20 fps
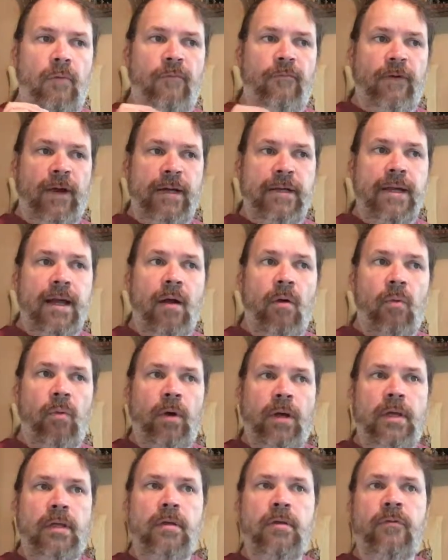Find out
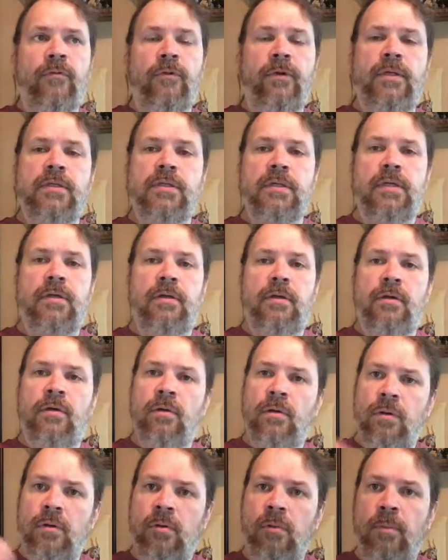what your friends can do,
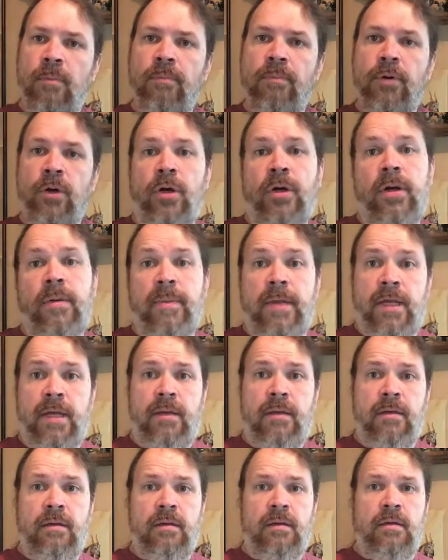put them in.
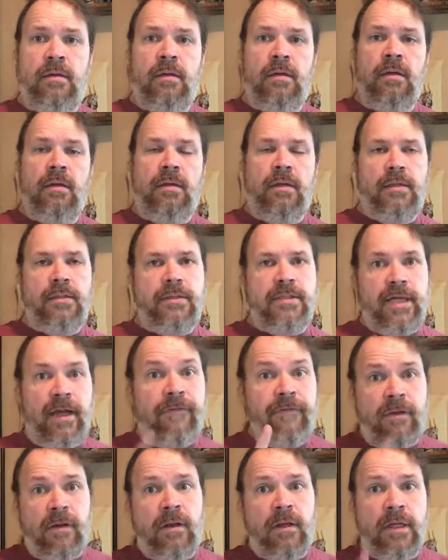
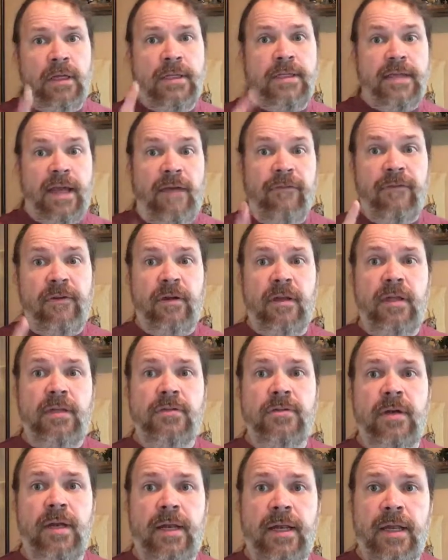Definitely
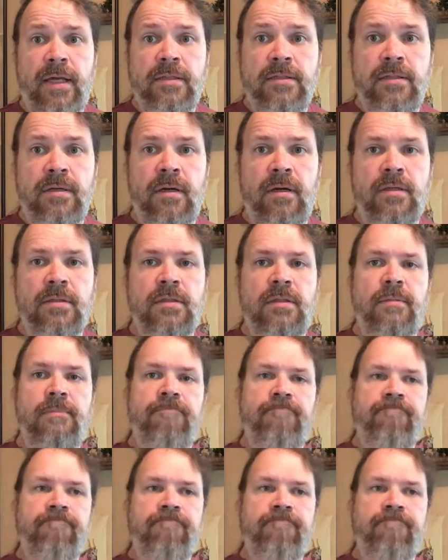try guest stars.